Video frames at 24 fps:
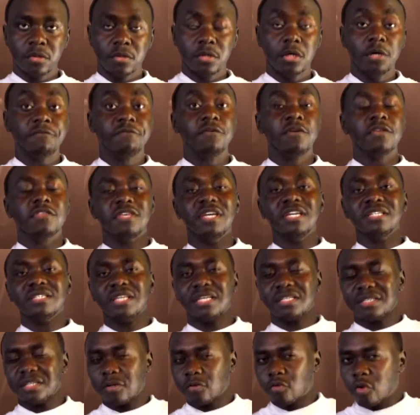If you think
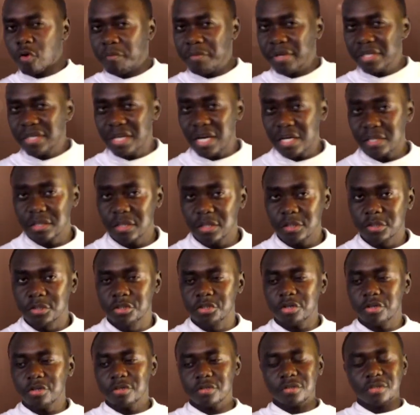that the Roman Catholic
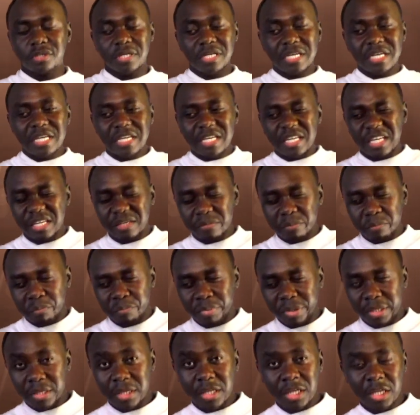Church
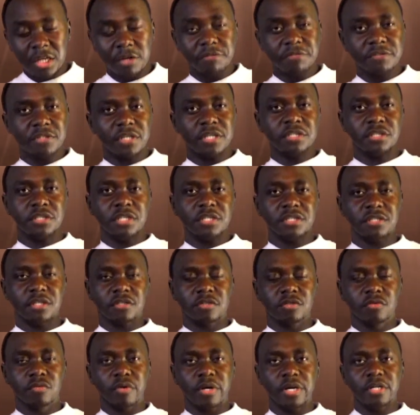believes in
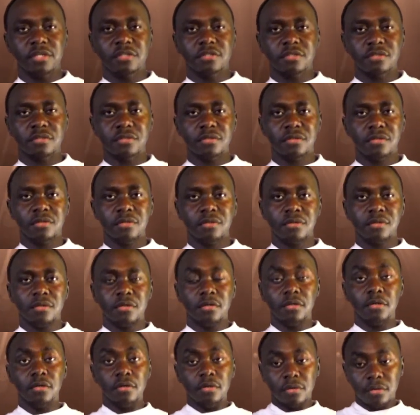Jesus Christ,
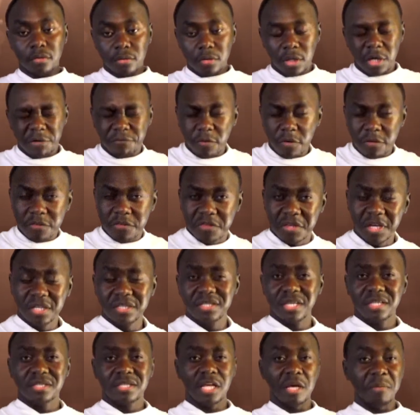if you
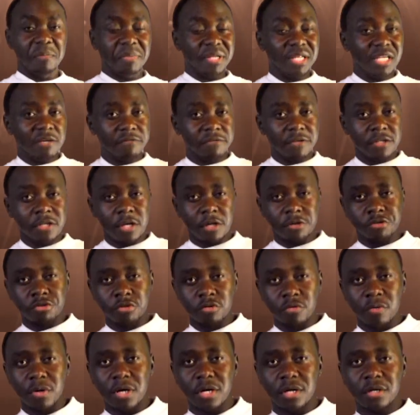think that they believe in
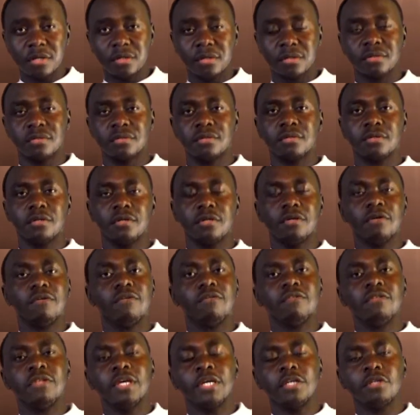Yeshua,
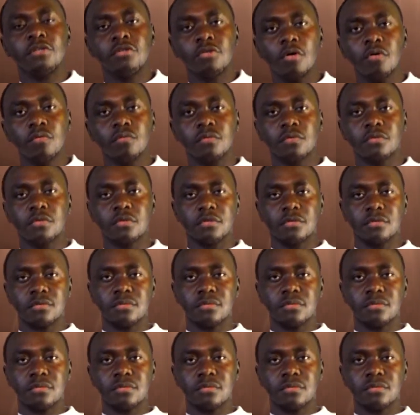they don't.